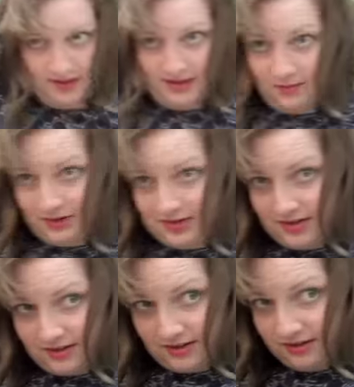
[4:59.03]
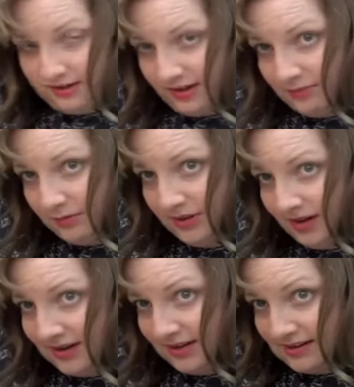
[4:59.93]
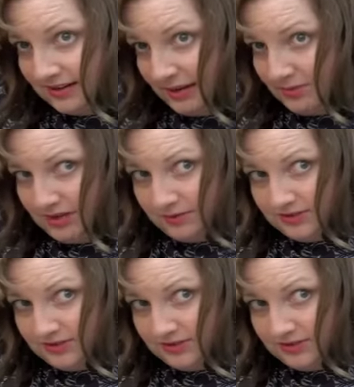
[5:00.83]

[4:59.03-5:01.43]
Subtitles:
And And now we're going to take our curling iron, but we're not going to clamp it.